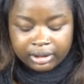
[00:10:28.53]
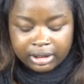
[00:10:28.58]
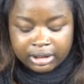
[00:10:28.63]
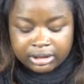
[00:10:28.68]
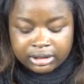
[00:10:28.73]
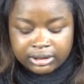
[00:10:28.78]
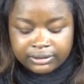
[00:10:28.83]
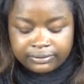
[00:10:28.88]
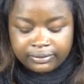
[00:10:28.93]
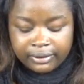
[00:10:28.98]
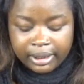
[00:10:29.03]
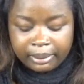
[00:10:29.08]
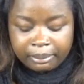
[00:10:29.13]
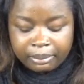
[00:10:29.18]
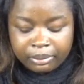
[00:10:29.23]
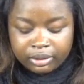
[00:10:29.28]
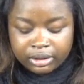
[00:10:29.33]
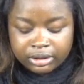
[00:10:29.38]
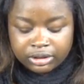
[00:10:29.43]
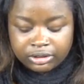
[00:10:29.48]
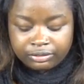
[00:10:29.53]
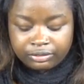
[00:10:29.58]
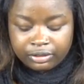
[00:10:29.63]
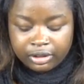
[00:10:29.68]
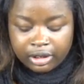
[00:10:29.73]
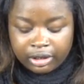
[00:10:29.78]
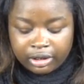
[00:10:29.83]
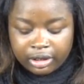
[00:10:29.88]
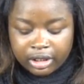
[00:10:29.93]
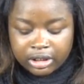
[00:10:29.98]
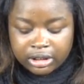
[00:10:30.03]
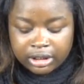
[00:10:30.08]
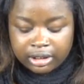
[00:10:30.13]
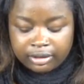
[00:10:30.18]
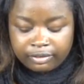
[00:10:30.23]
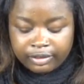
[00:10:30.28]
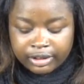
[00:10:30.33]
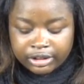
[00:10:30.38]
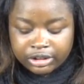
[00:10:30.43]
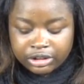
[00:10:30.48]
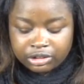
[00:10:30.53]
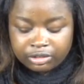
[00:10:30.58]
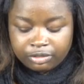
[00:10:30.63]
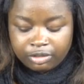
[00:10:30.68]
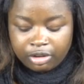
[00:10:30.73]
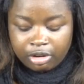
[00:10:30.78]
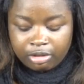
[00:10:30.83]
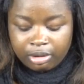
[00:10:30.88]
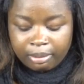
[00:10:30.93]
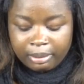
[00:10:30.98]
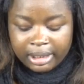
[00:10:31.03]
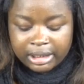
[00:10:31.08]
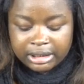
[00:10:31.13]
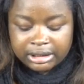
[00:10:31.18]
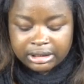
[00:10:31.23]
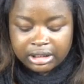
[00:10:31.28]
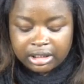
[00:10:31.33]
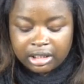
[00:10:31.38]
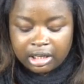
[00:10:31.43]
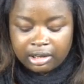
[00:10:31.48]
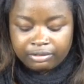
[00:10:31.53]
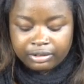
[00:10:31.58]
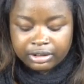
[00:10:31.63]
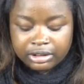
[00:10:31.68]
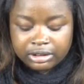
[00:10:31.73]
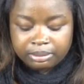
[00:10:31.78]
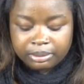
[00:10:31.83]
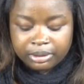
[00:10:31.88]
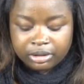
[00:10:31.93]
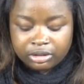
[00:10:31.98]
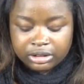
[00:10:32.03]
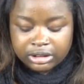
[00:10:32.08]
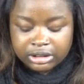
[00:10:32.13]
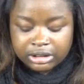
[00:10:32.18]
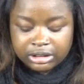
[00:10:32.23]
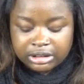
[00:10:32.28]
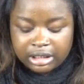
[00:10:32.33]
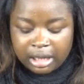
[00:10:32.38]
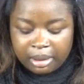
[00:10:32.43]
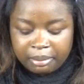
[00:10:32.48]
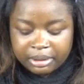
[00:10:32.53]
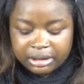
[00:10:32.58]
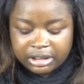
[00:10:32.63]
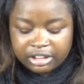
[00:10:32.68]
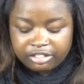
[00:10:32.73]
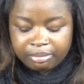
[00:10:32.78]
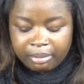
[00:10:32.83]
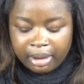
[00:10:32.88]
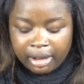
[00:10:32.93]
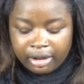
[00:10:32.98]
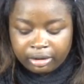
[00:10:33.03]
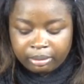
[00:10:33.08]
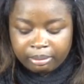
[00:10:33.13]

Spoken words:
This is very important to follow codes and conventions of horror magazine covers because it determines if my